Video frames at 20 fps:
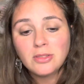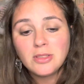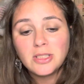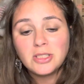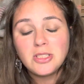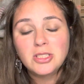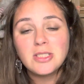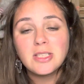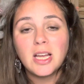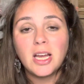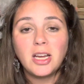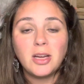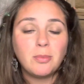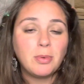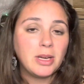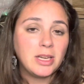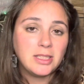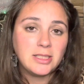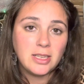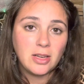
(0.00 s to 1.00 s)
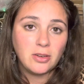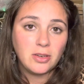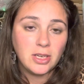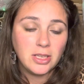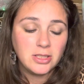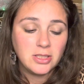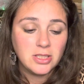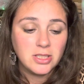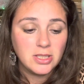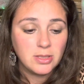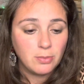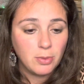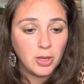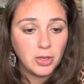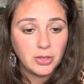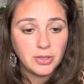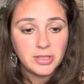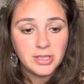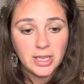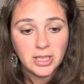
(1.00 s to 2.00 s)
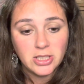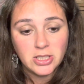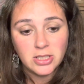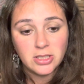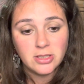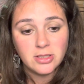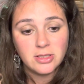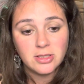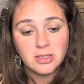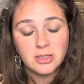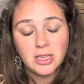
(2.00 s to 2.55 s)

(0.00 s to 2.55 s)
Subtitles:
It's just kind of break it down into smaller sections.